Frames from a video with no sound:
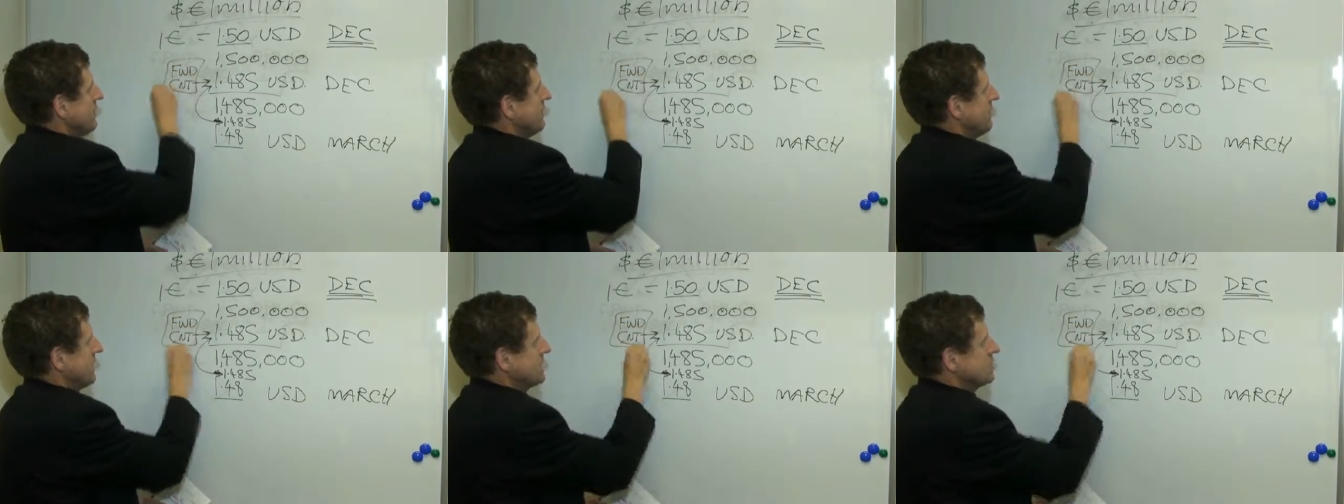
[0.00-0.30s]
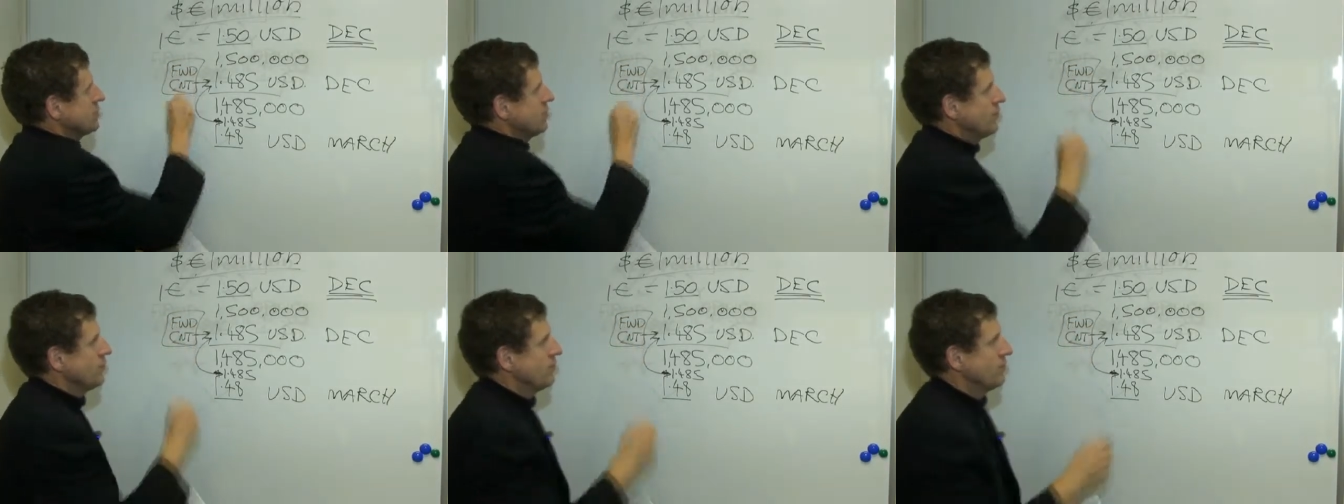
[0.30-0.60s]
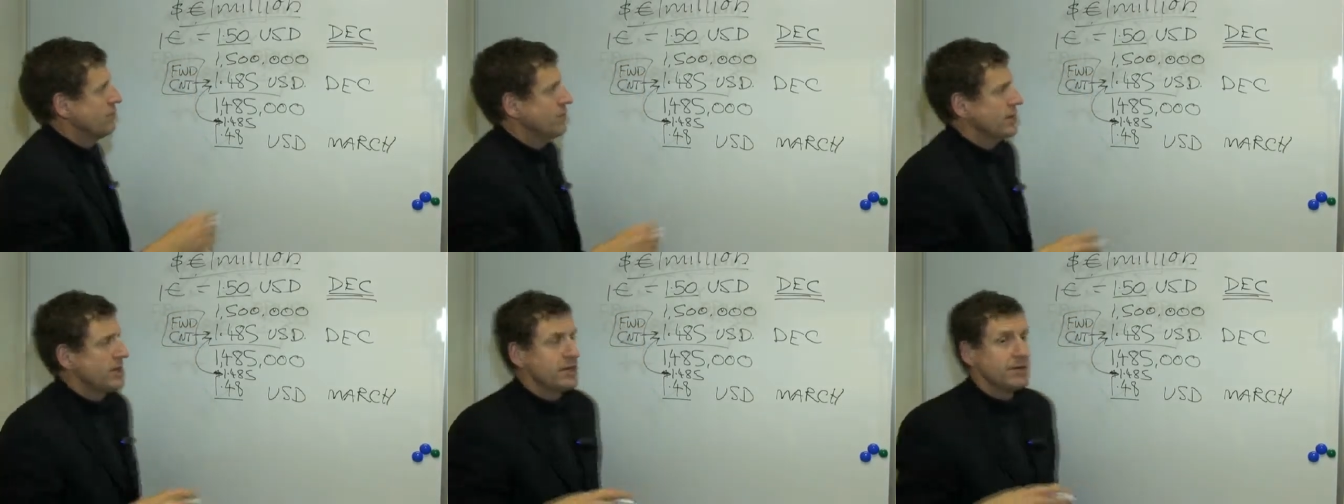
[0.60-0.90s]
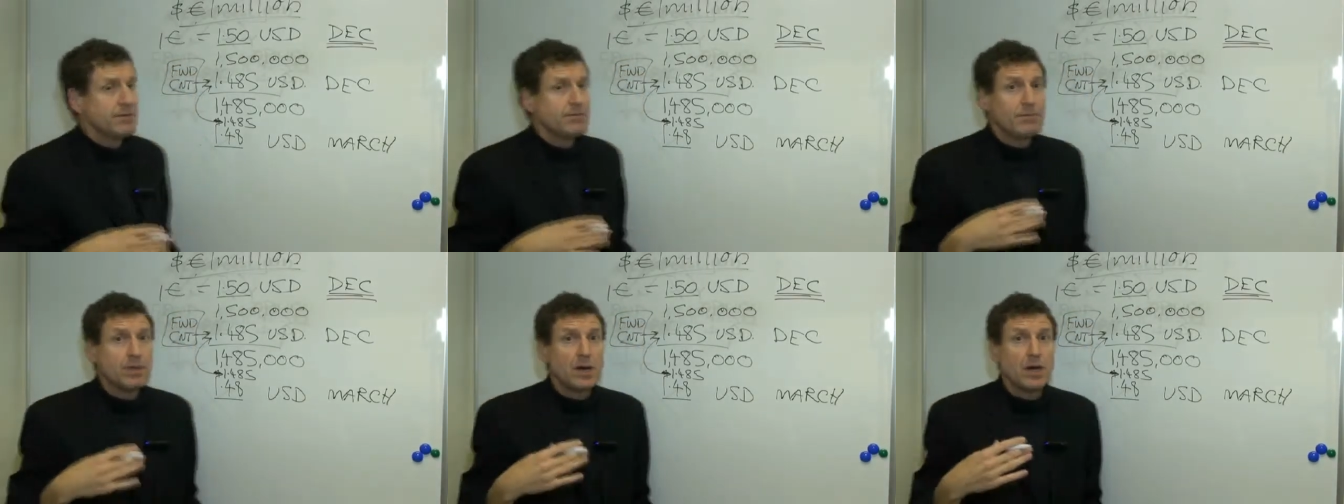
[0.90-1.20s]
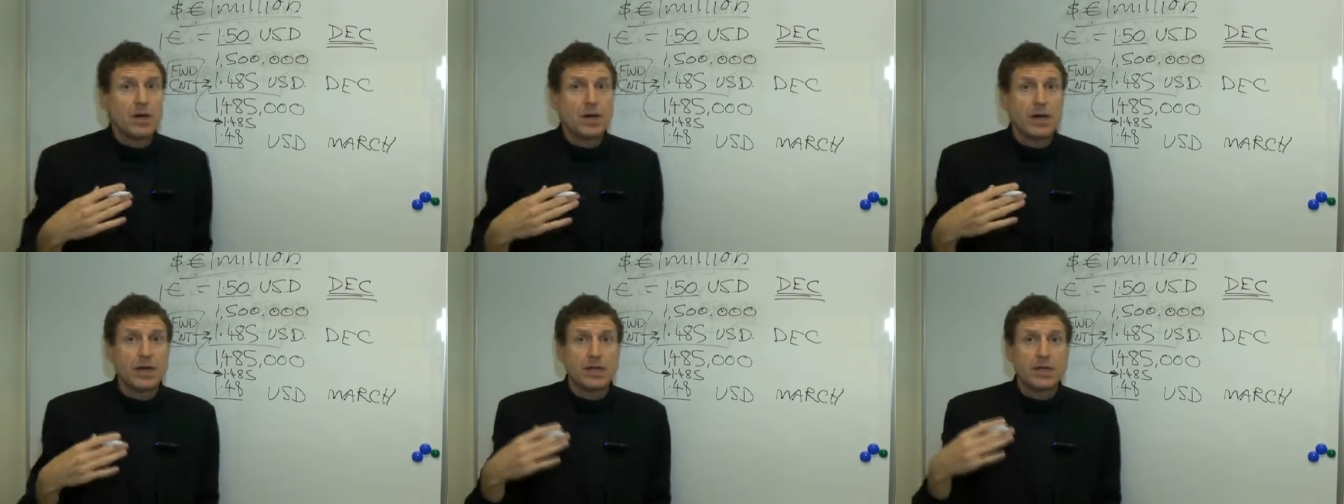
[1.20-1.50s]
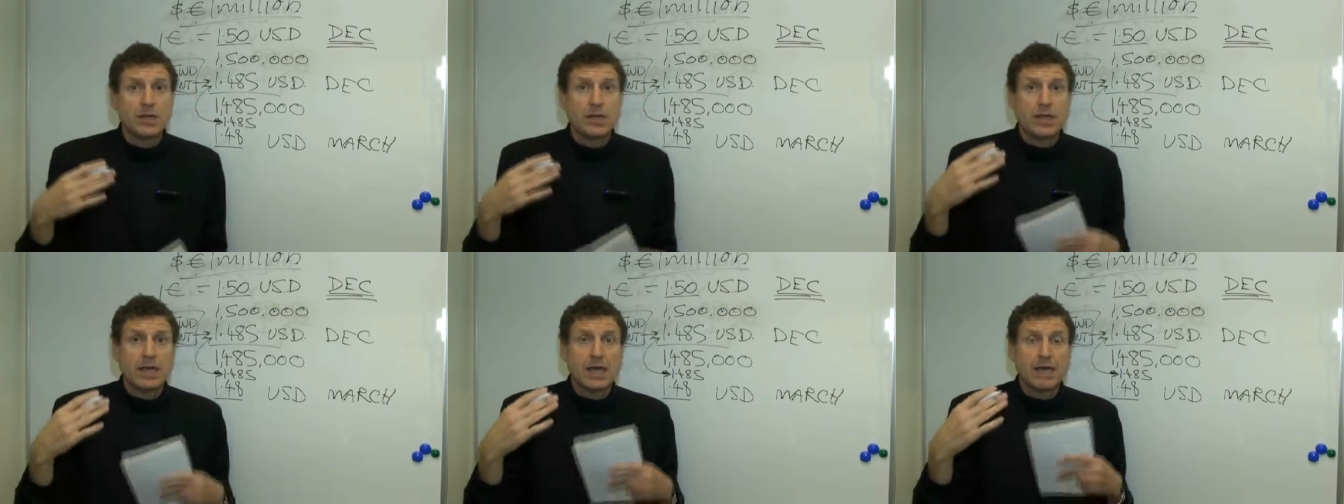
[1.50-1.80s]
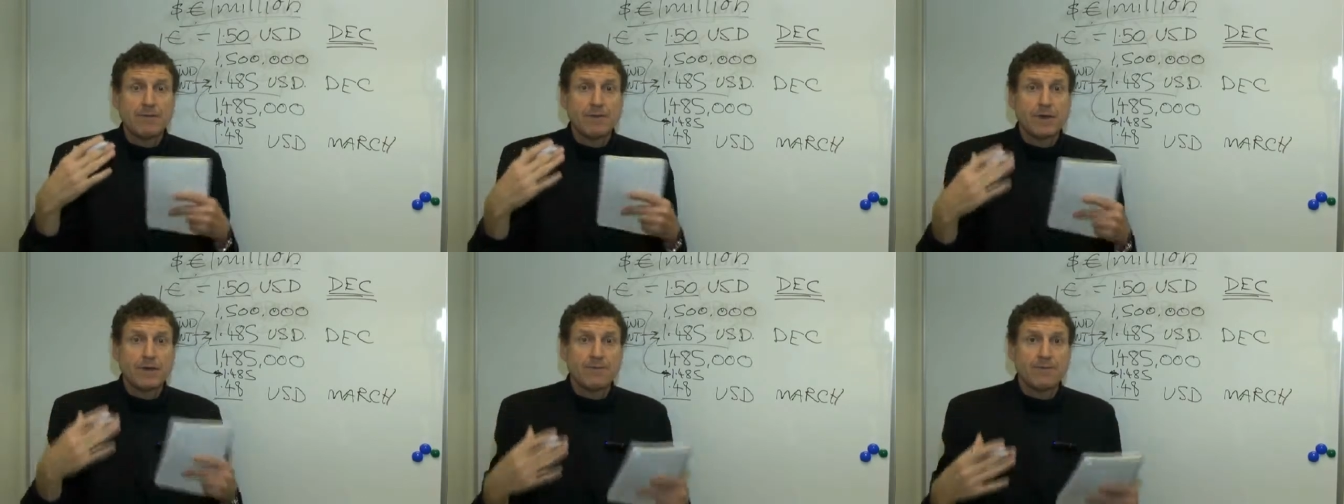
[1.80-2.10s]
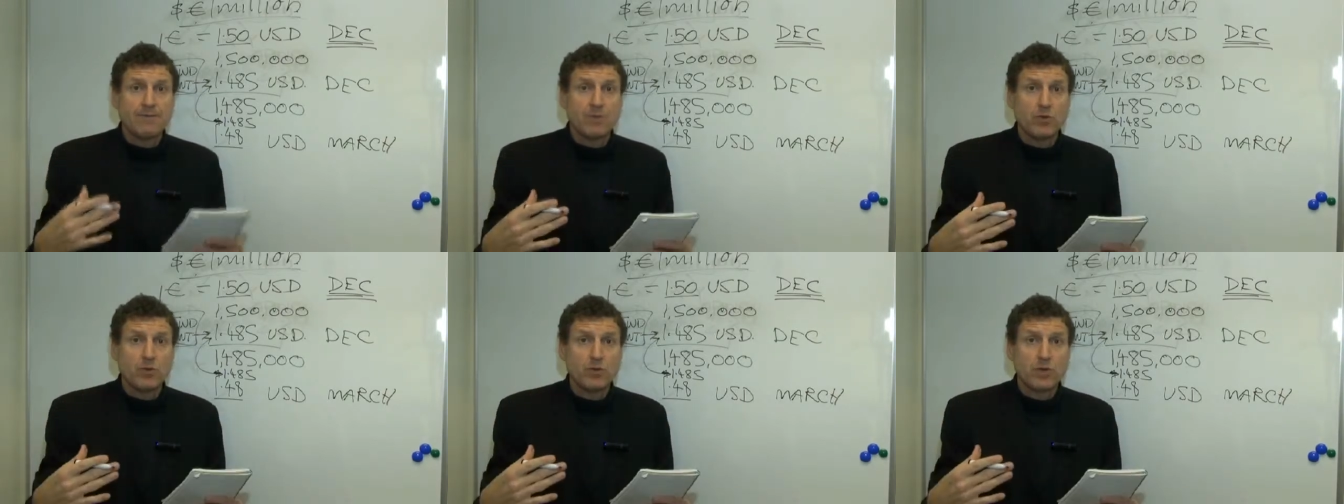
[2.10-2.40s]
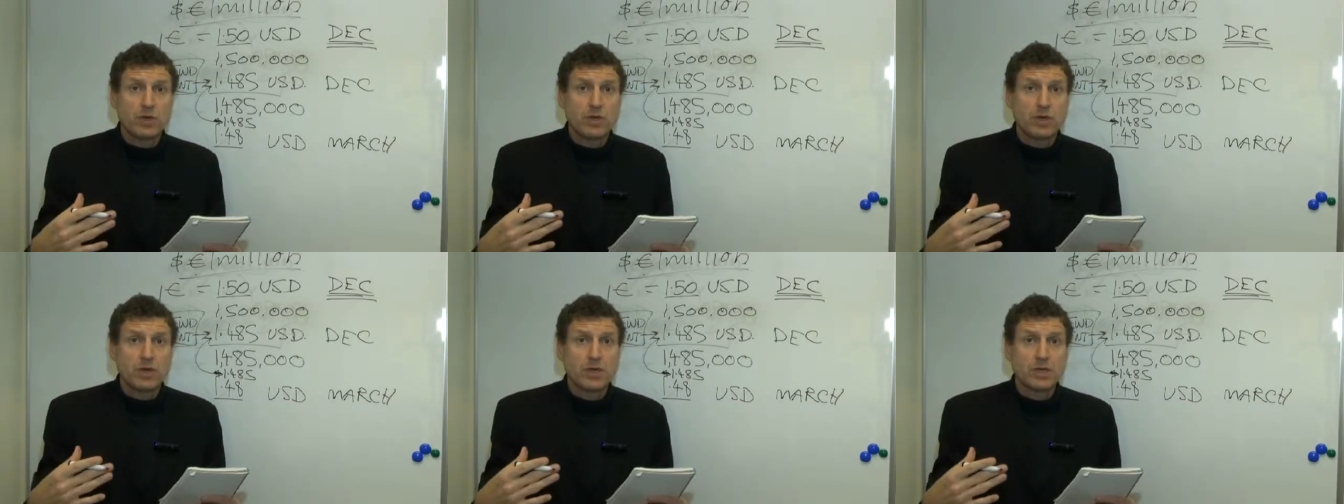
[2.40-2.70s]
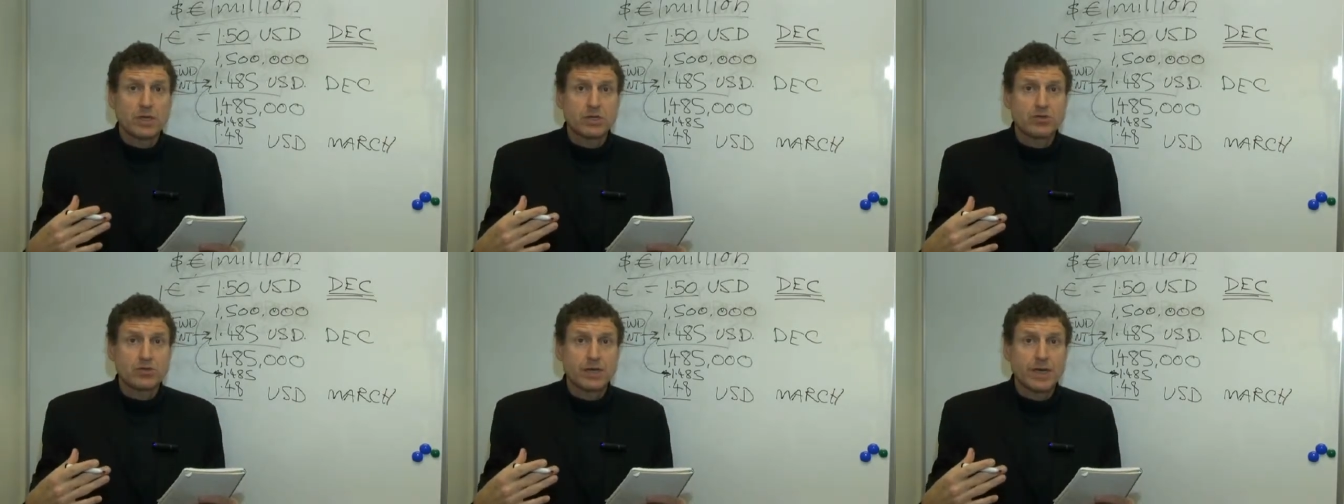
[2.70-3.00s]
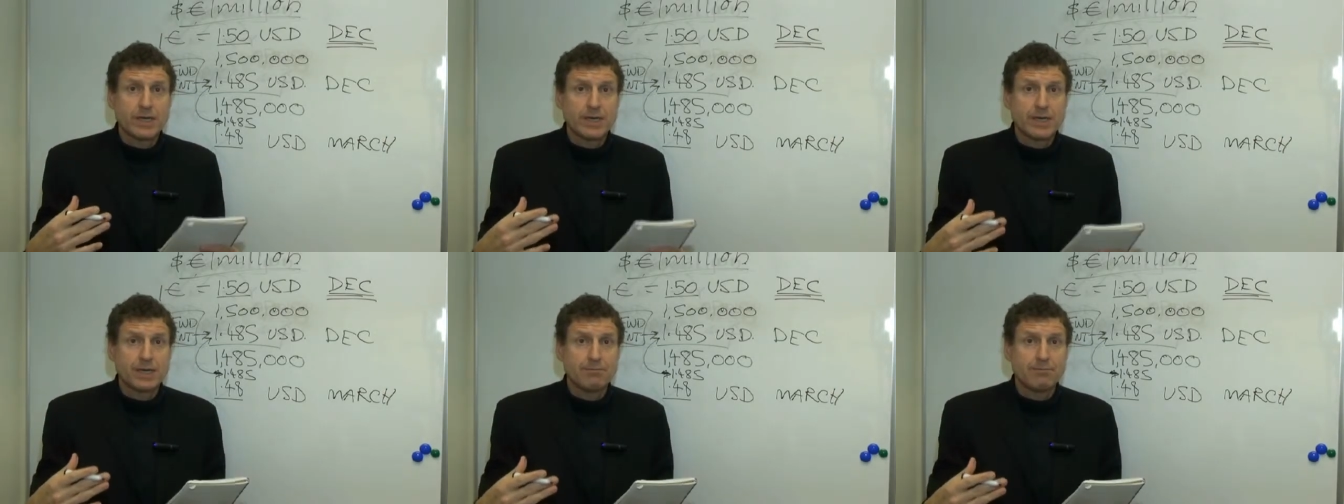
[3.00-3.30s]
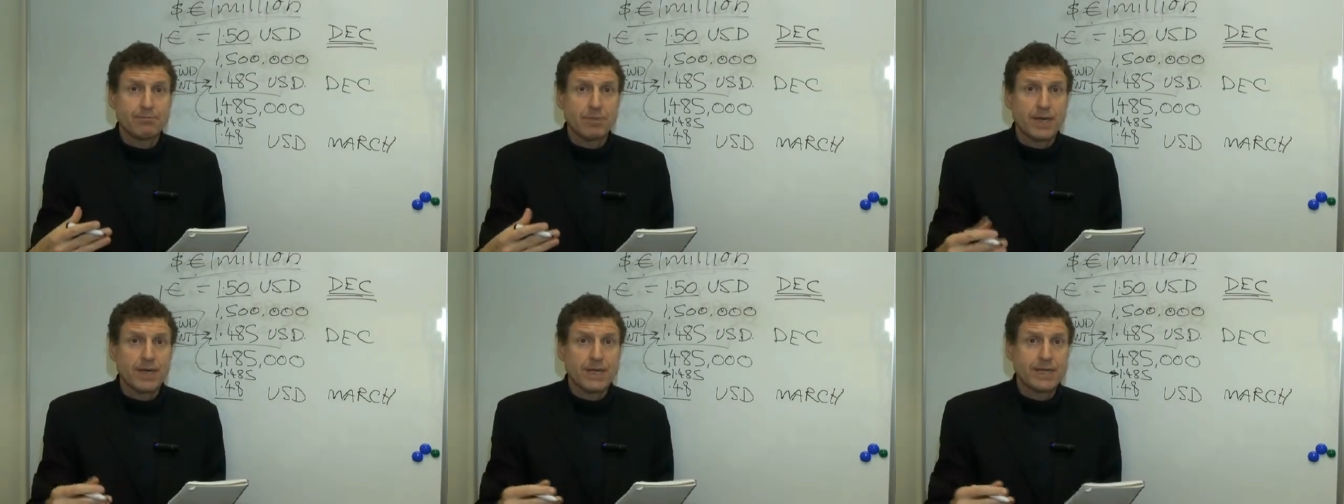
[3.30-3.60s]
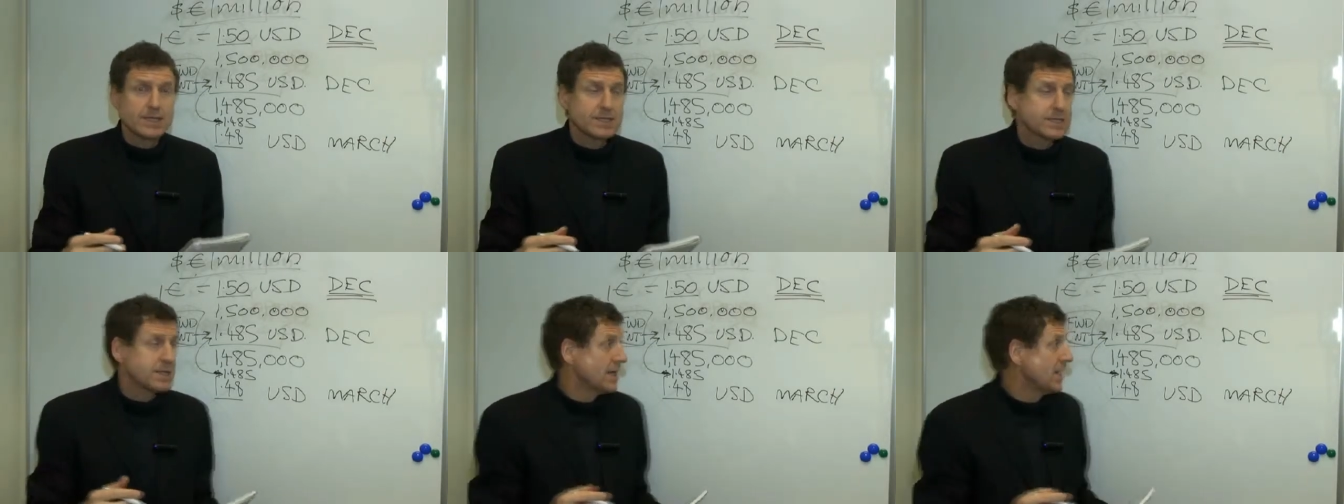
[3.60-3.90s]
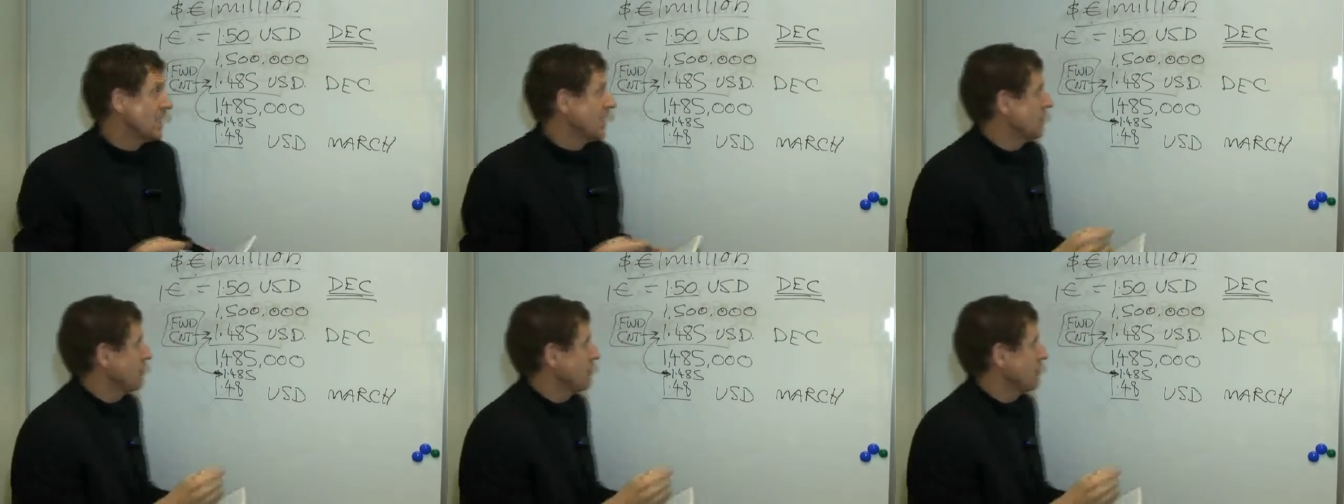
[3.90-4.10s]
that's what we mean by having a forward contract in place.